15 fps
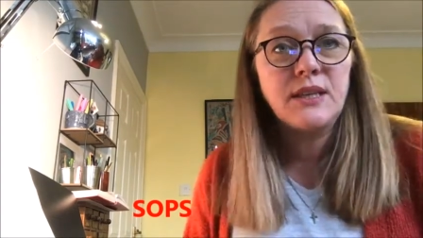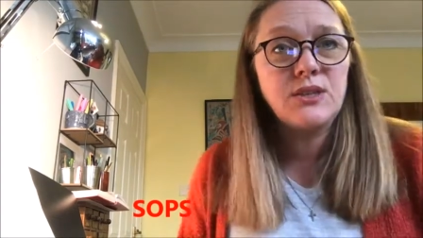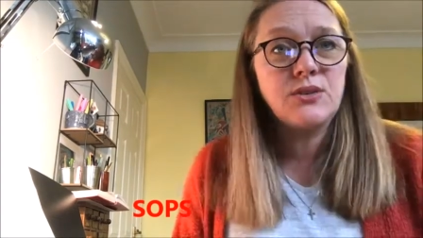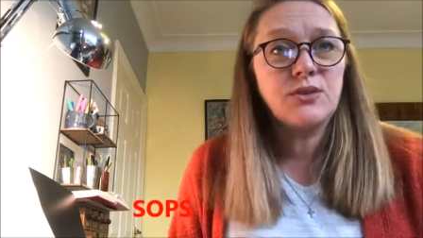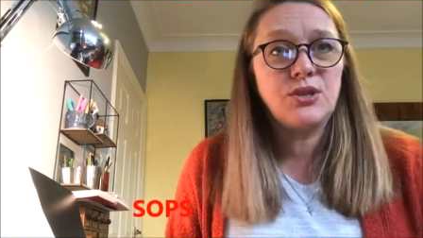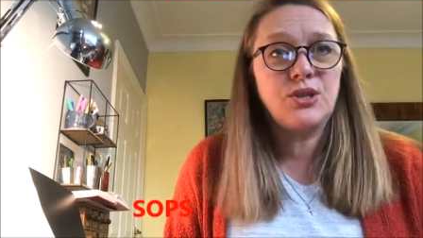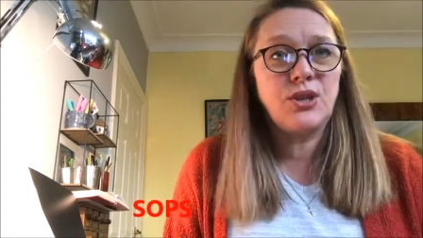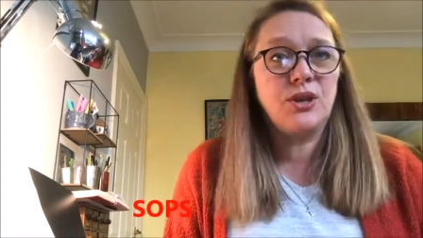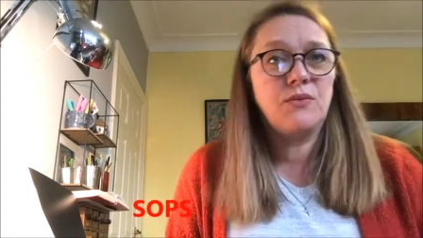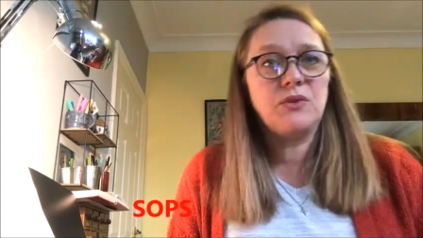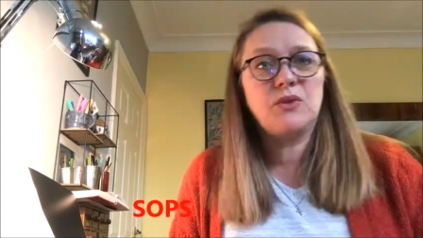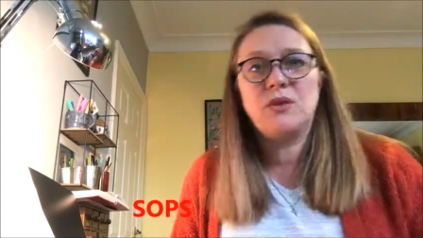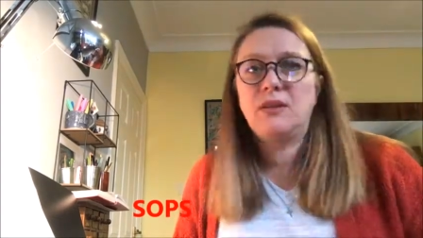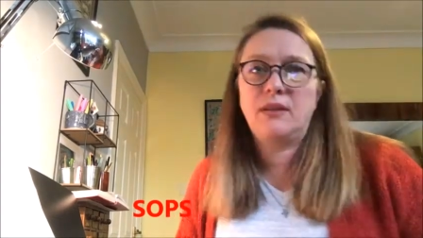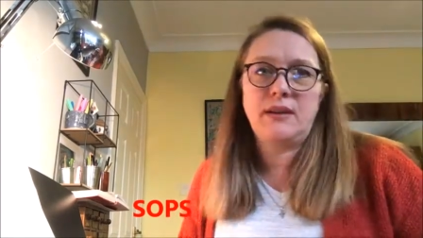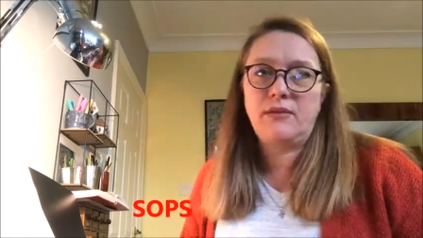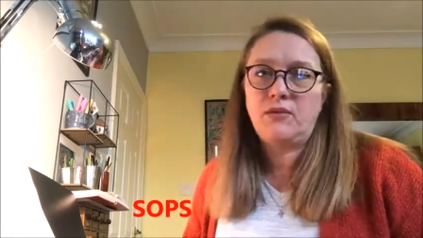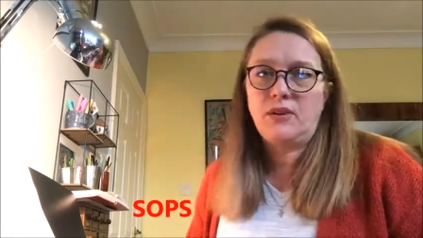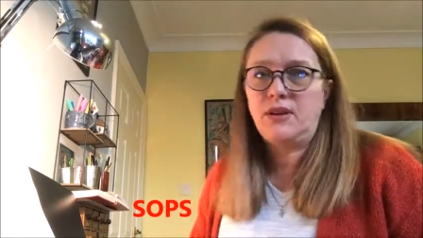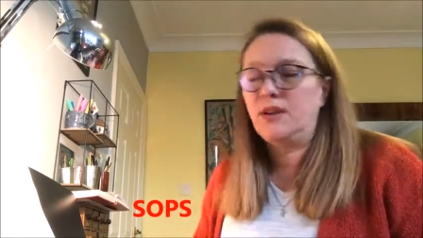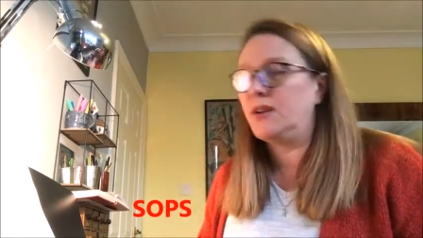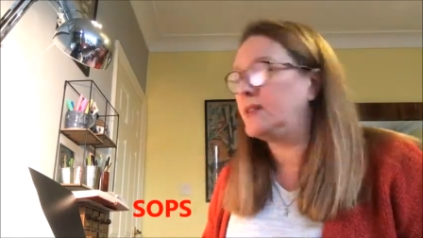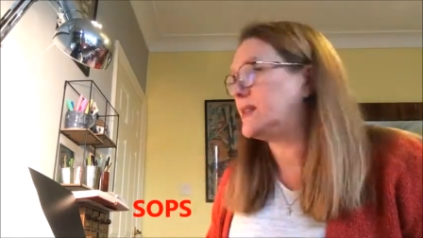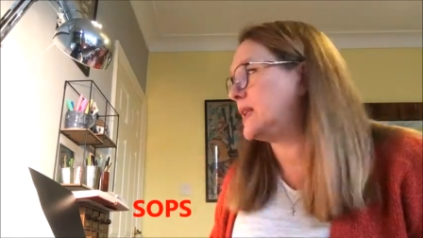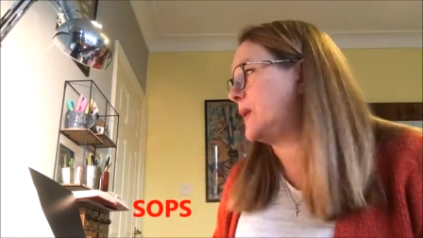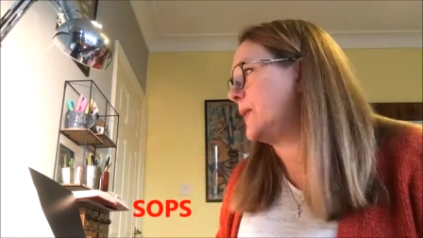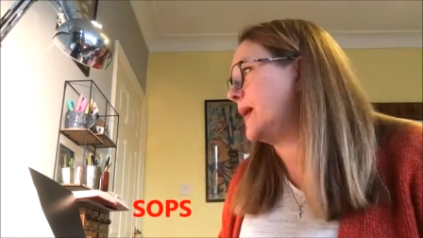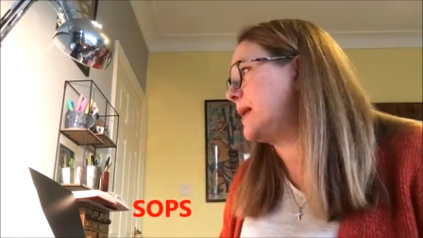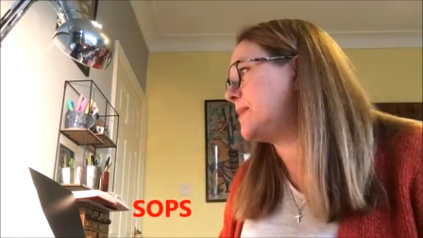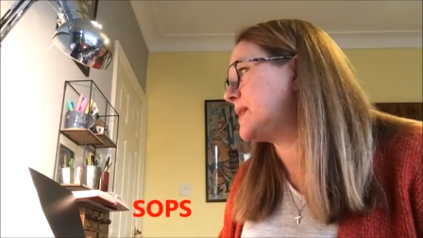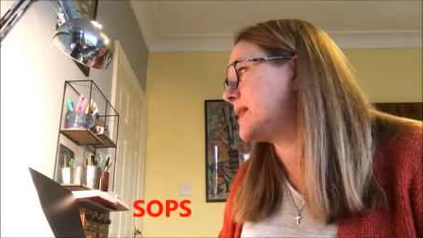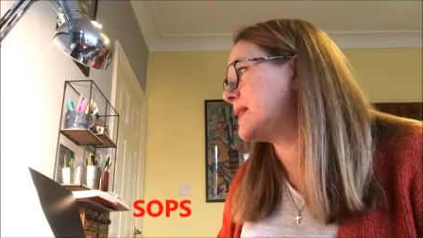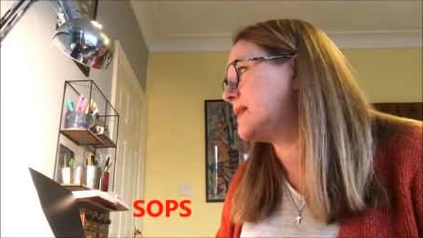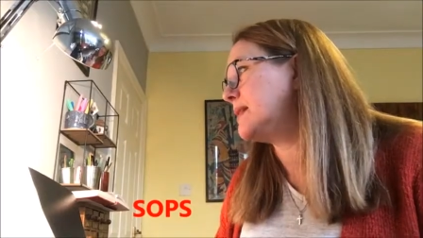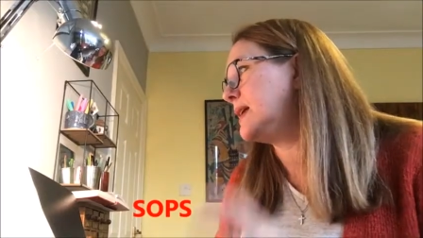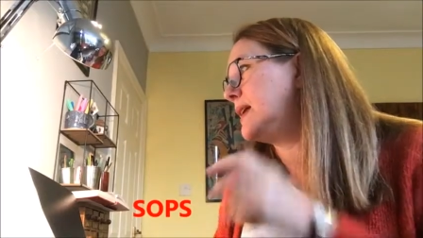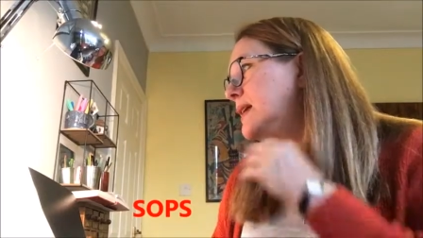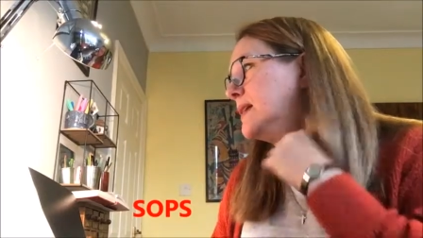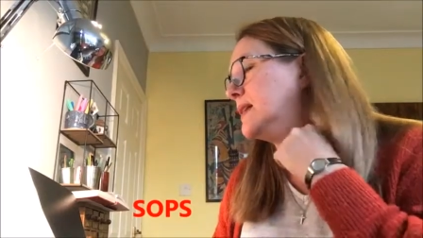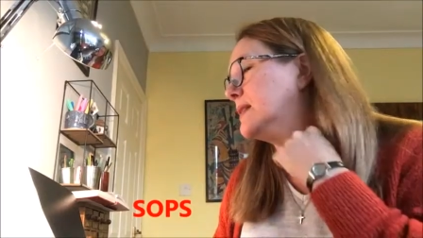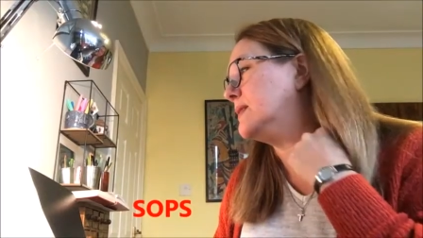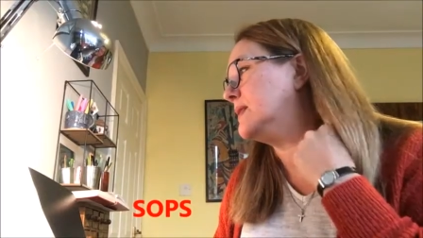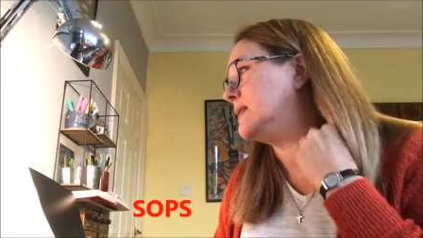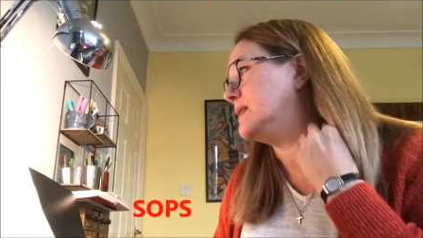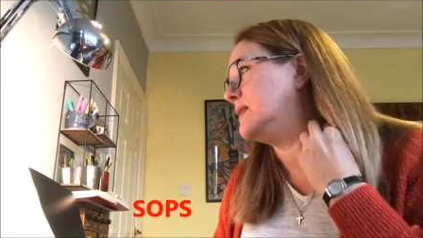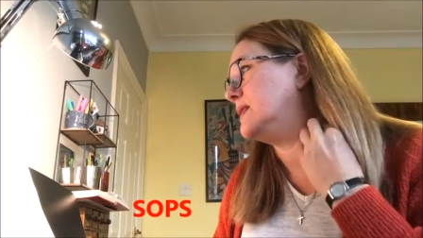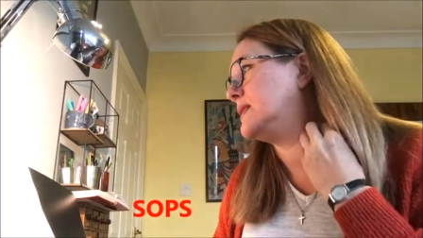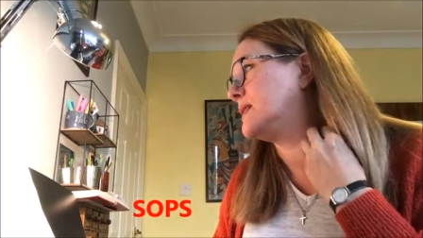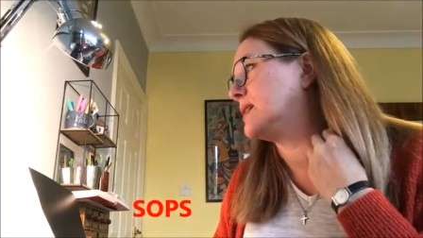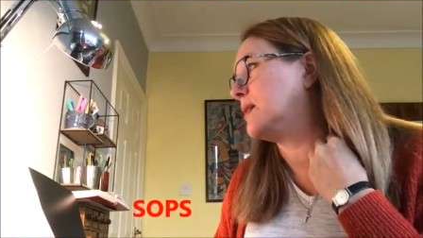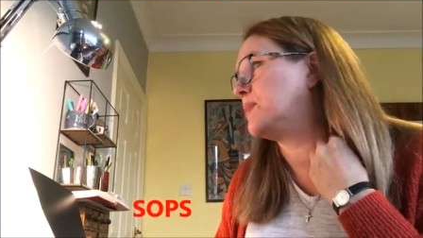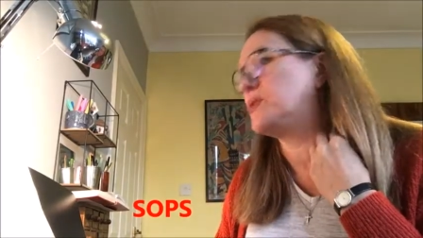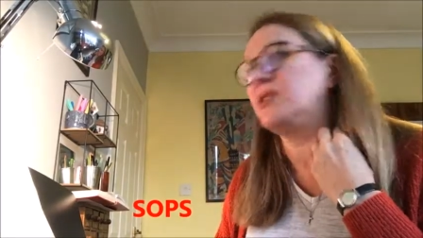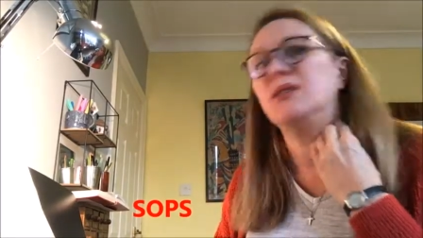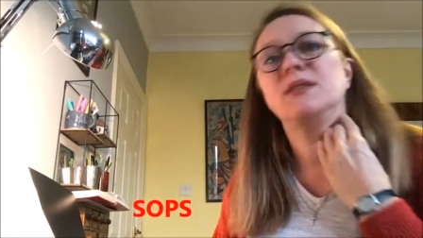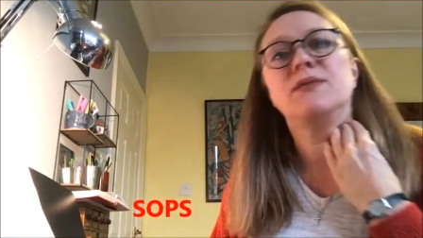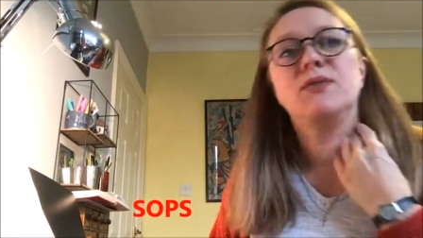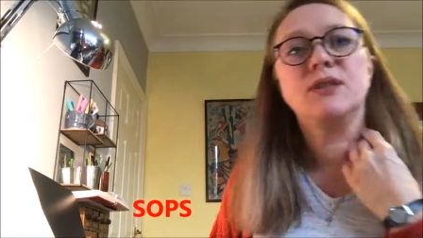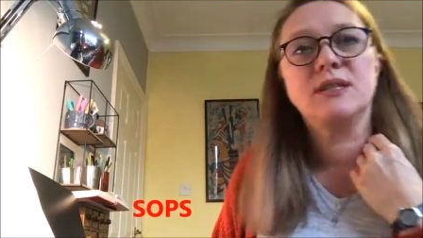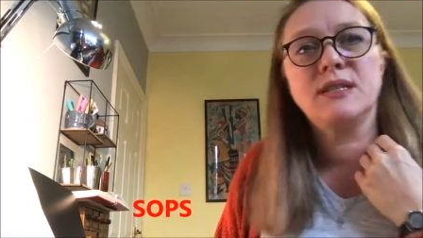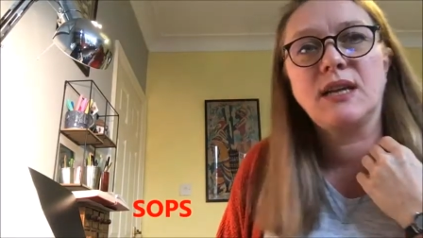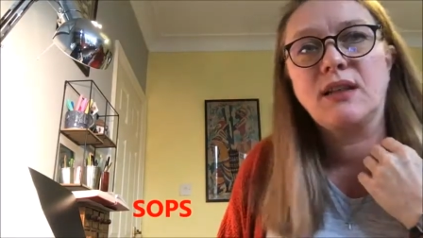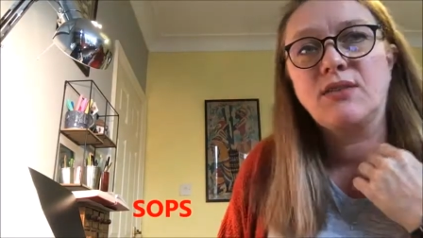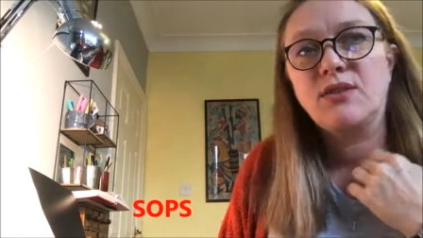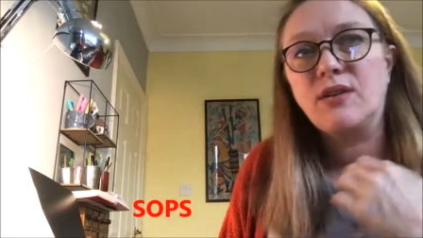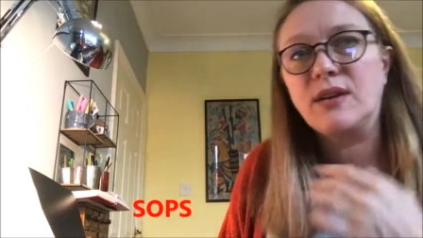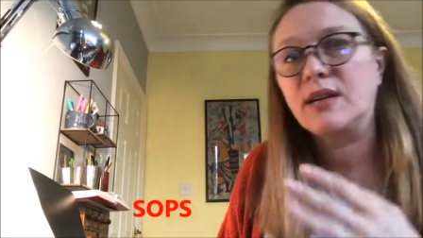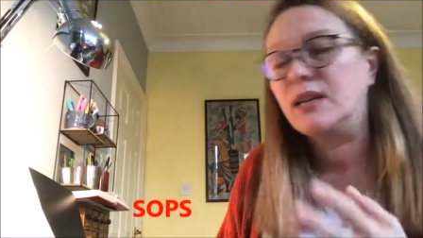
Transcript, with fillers: is your tune, which everyone knows anyway, but it's an opportunity for you to sing through it.